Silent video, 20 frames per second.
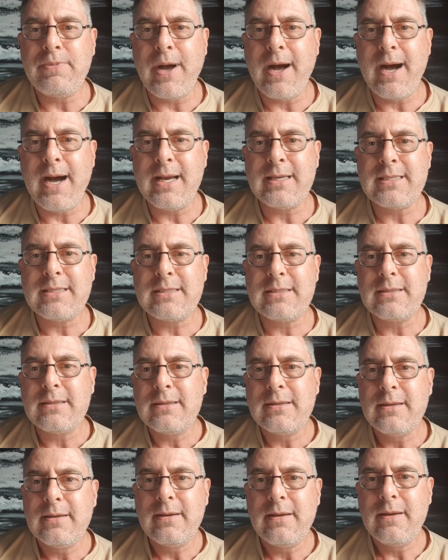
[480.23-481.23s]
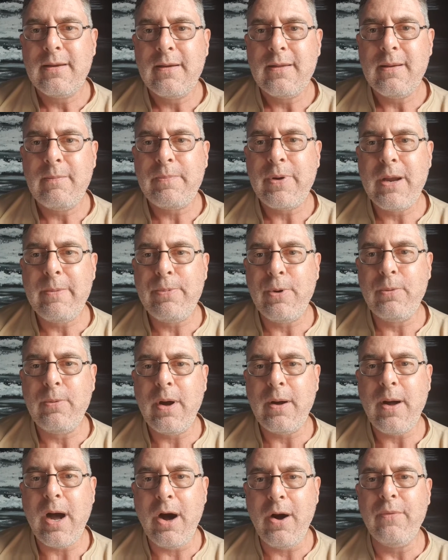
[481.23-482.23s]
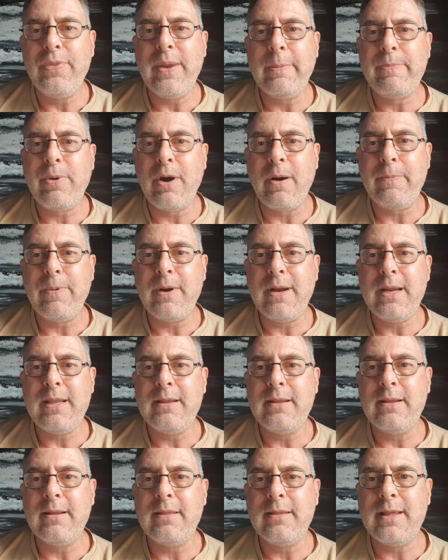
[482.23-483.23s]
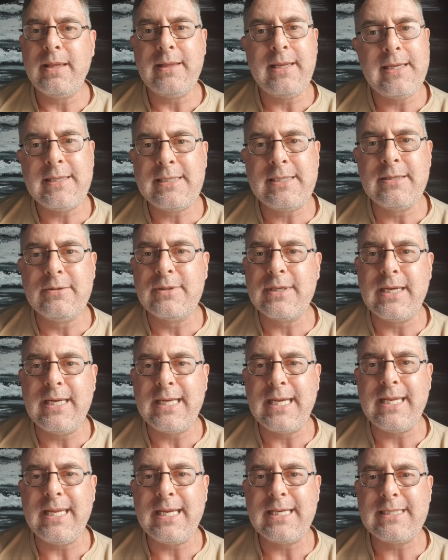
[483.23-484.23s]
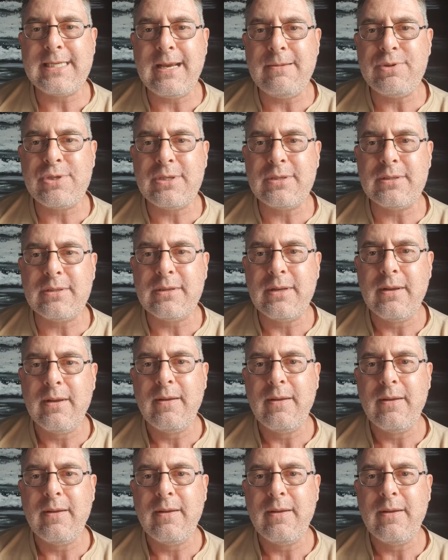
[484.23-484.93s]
passed and people hold their property, then they're still going to get exemption.